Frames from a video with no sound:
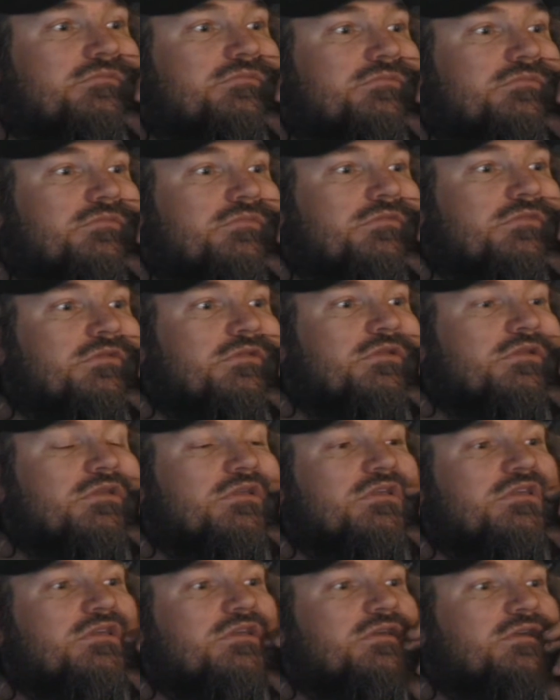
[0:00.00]
Well, now how
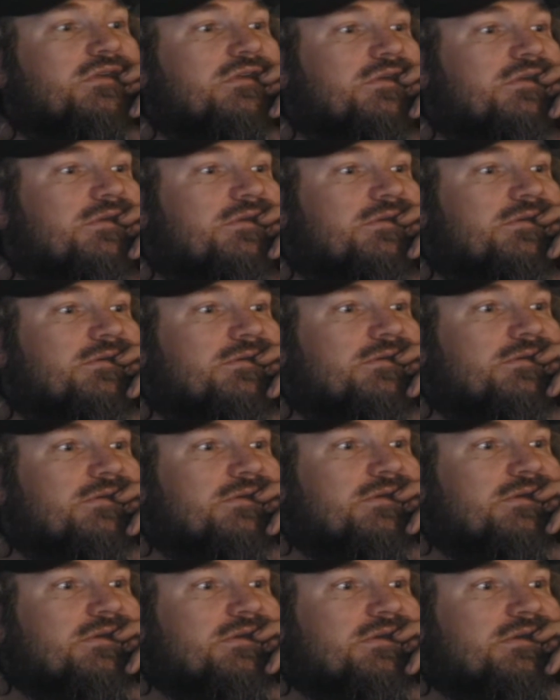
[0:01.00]
is it that your if
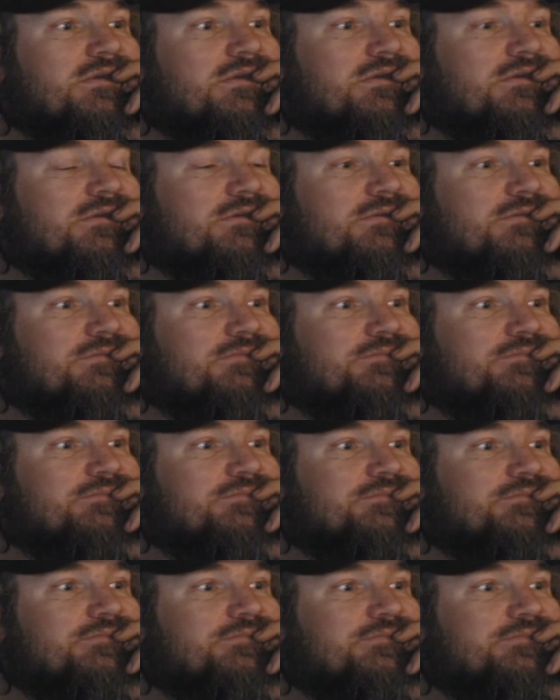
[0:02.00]
your grandfather
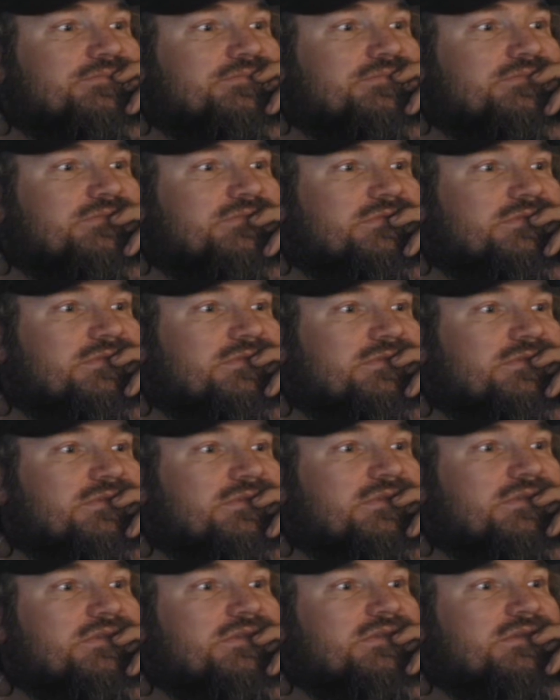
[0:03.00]
ended up back in
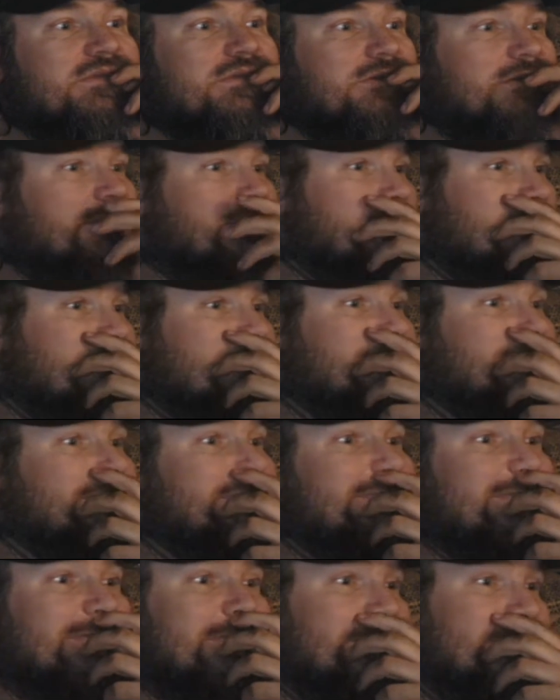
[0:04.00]
New York in
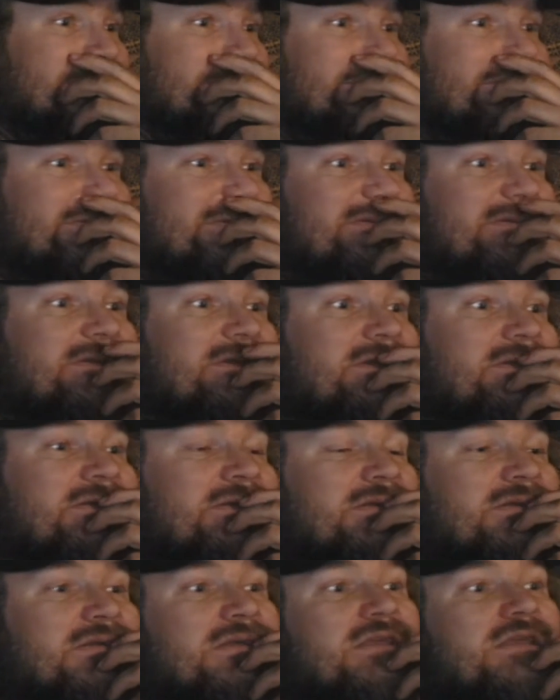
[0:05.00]
Chicago as an architect?
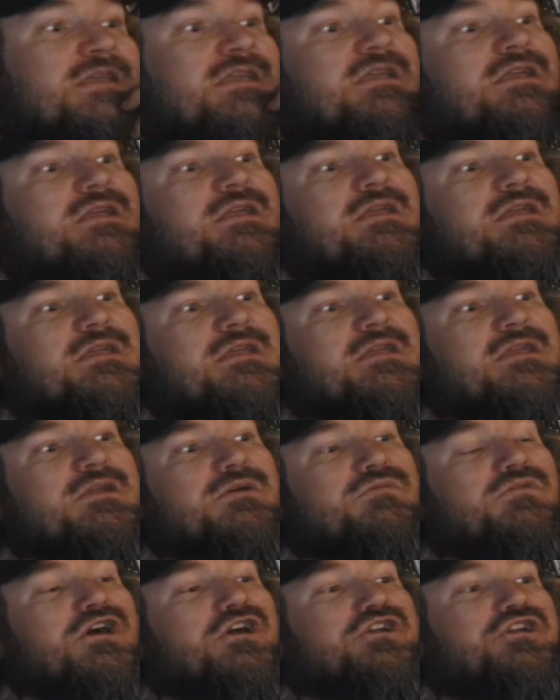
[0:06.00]
How did your
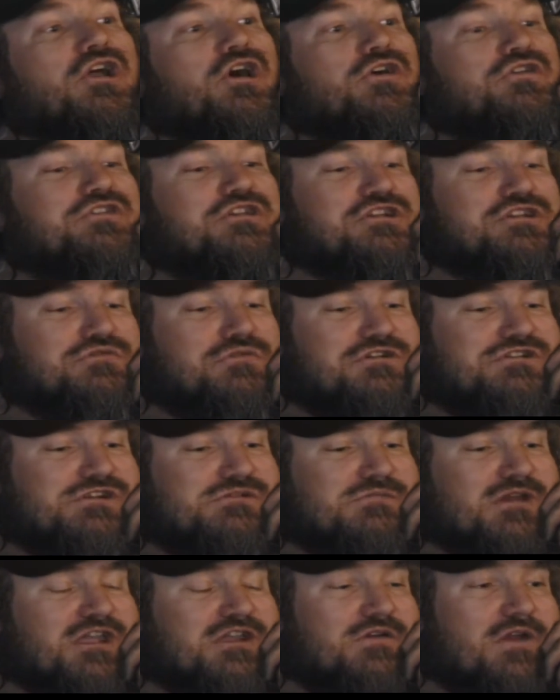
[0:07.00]
father? Well, no, this
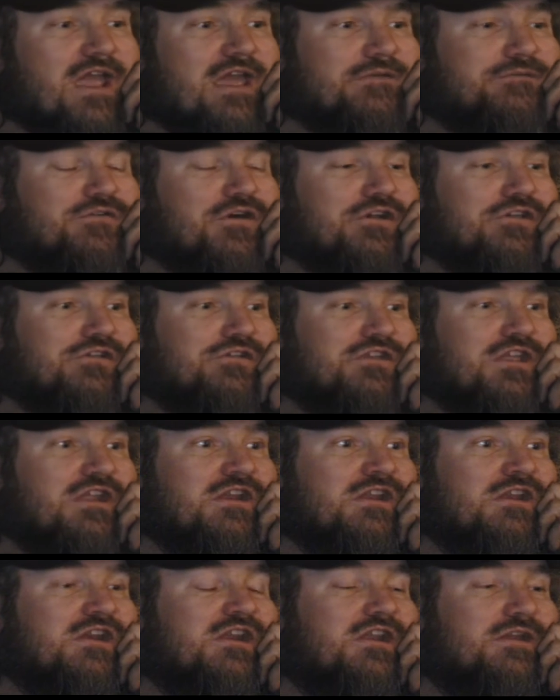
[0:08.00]
wasn't my grandfather
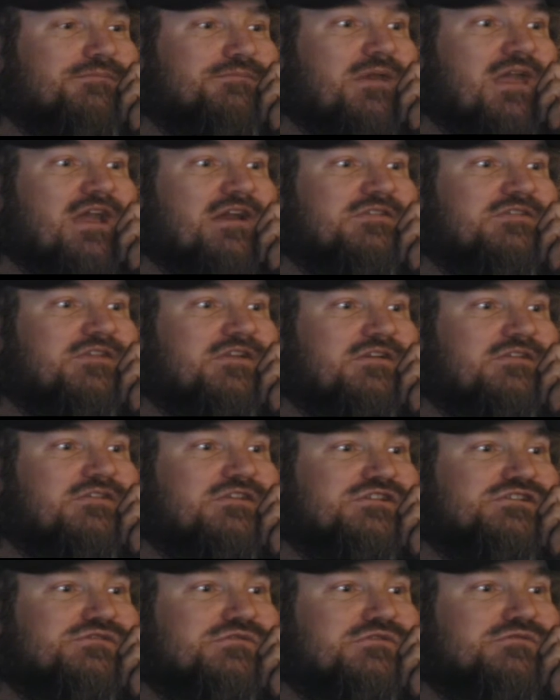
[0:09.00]
that ended up back there.
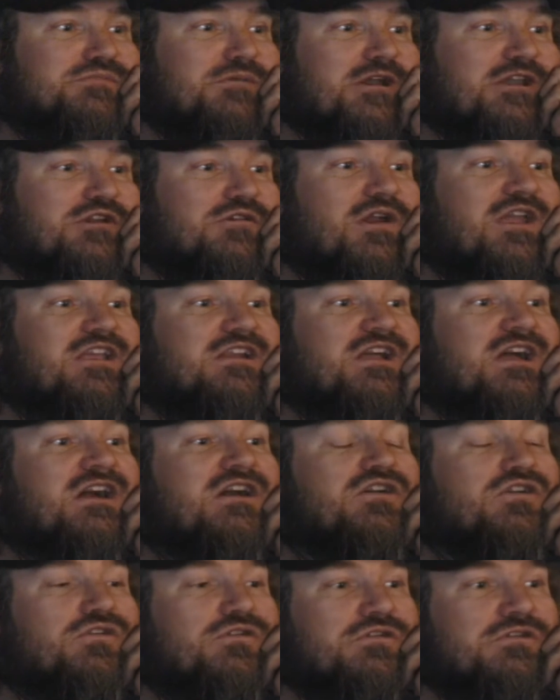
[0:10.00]
This was my great
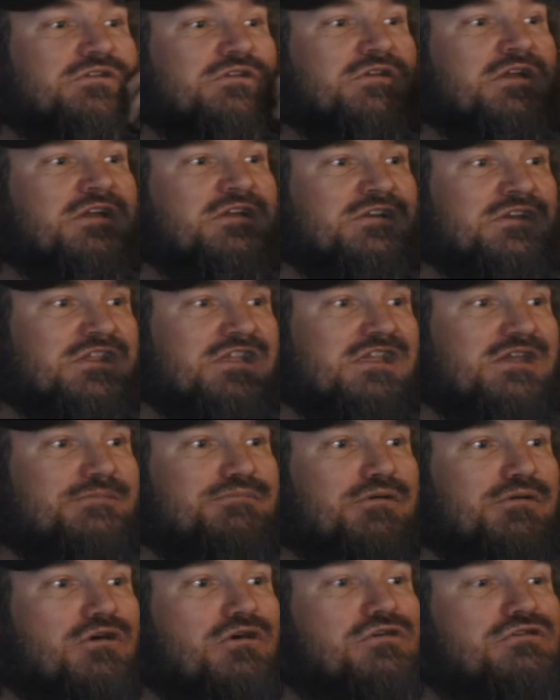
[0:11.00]
uncle, uh, oh,
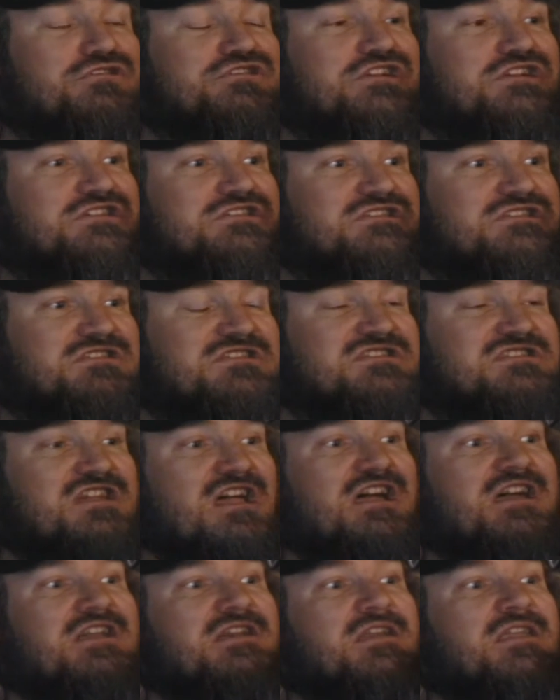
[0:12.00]
Leopold's okay.
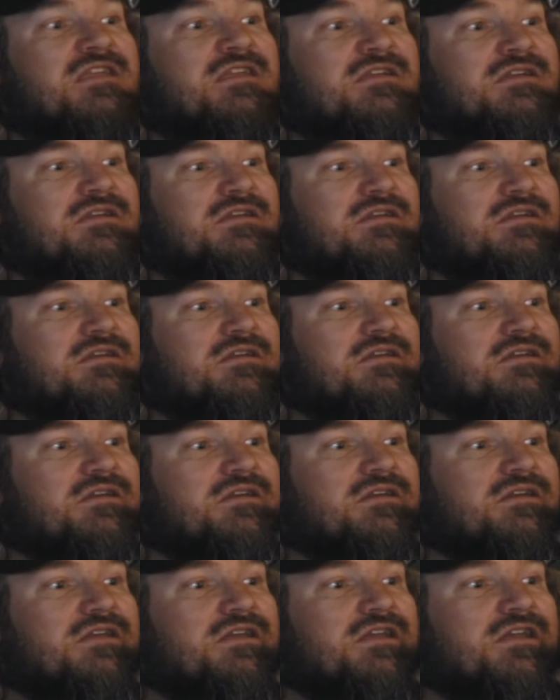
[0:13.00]
son. Which one
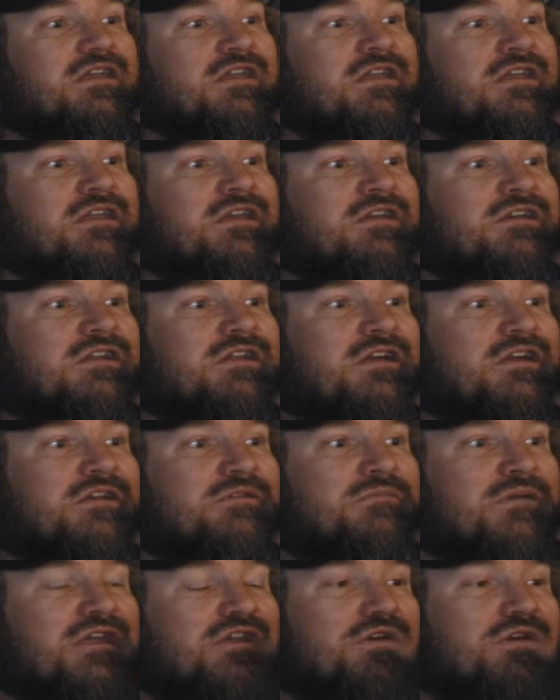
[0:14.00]
was your grandfather? And
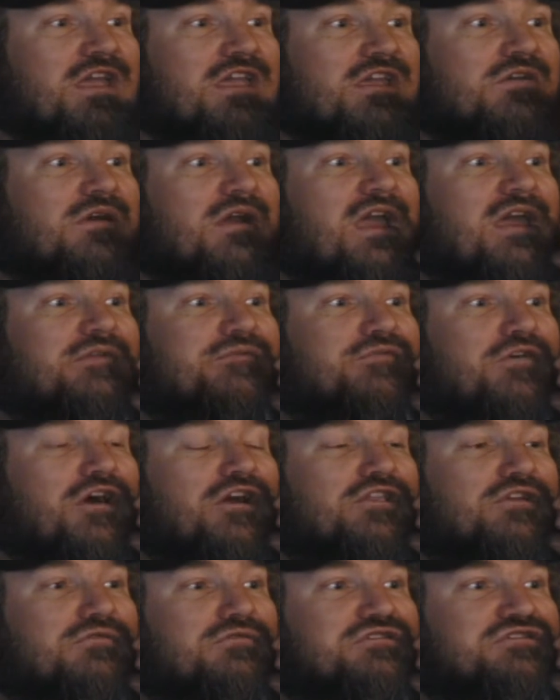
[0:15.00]
uh, my great
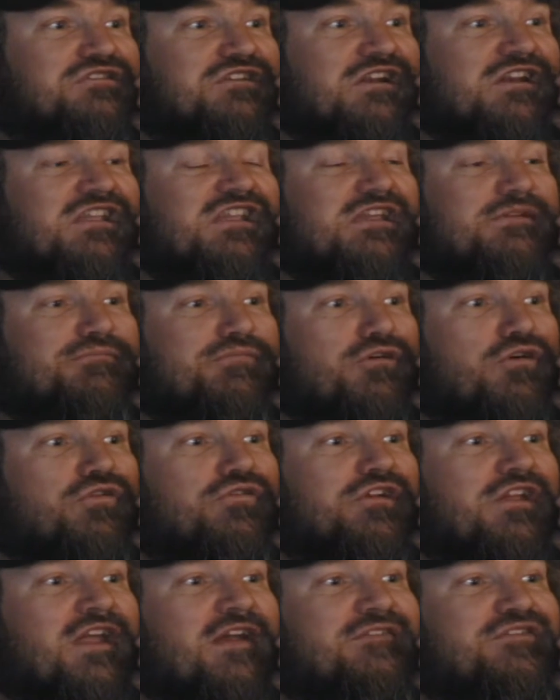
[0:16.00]
grandfather was
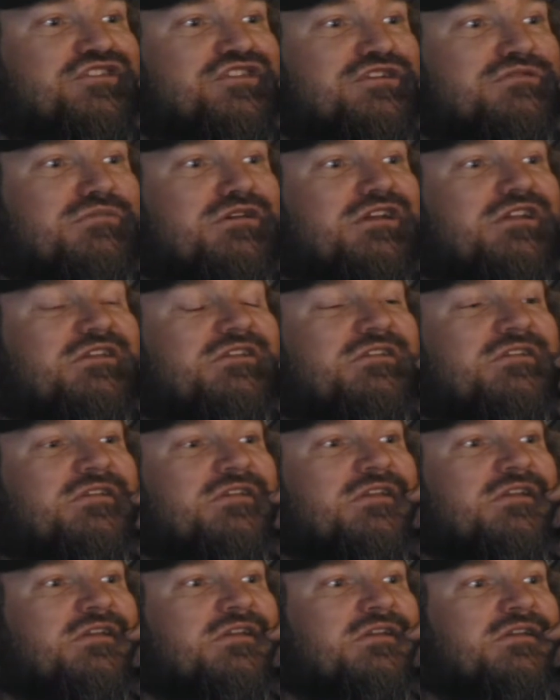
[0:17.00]
Leopold F. Schmidt.
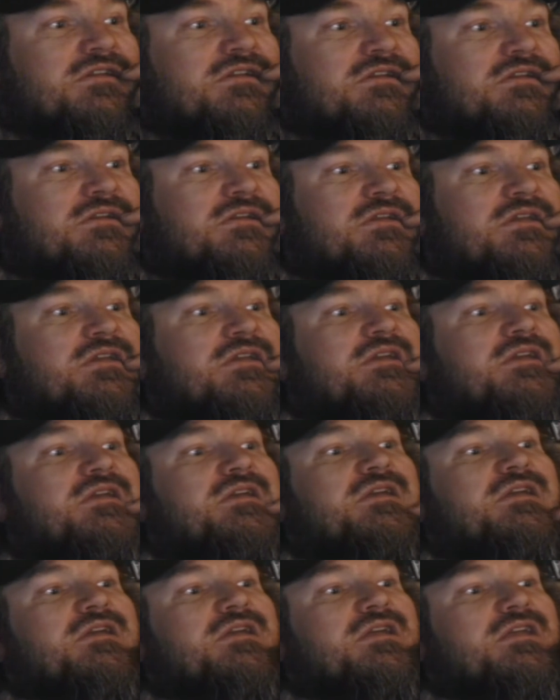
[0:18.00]
Who was your grandfather?
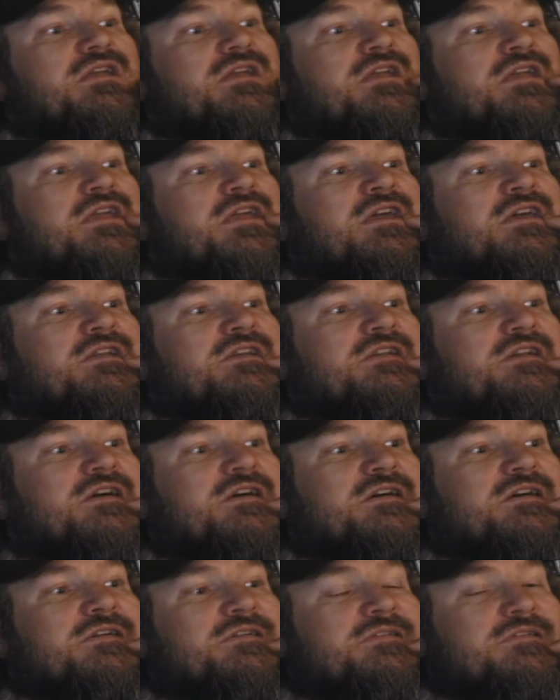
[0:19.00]
And
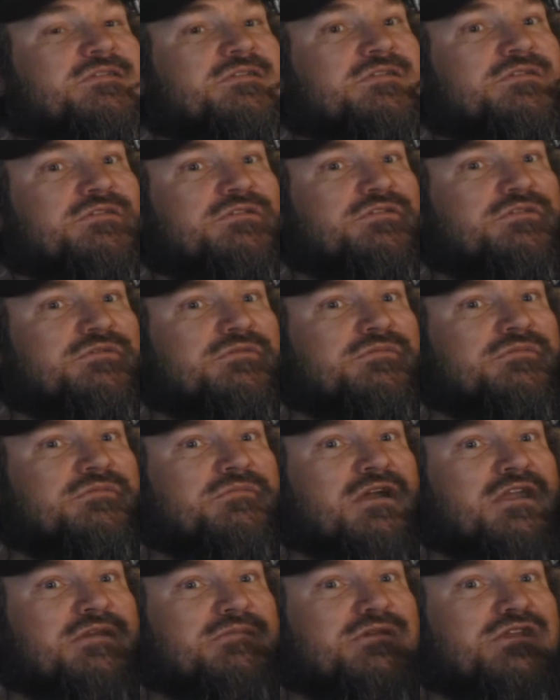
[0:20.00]
uh,
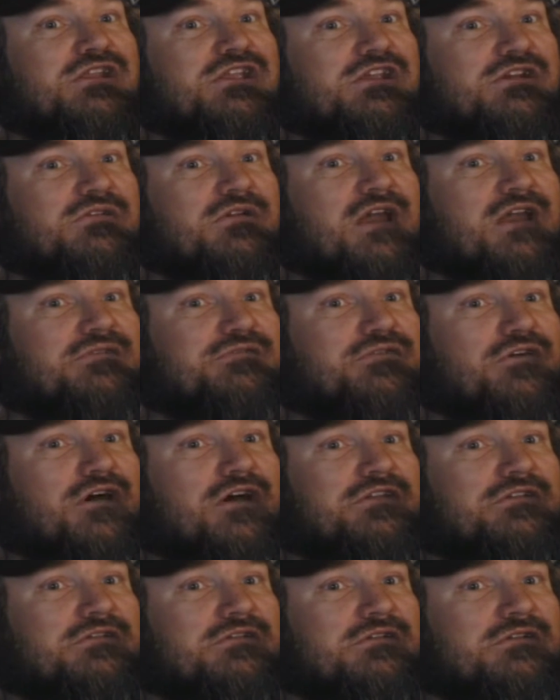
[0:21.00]
my immediate
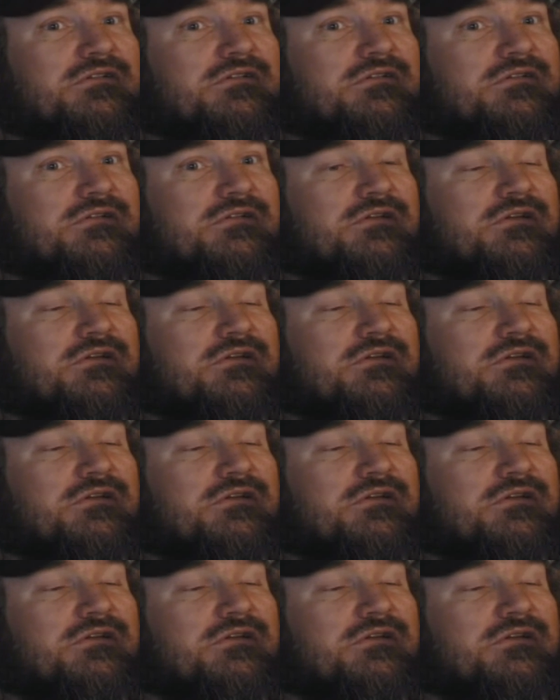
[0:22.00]
grandfather. Yeah.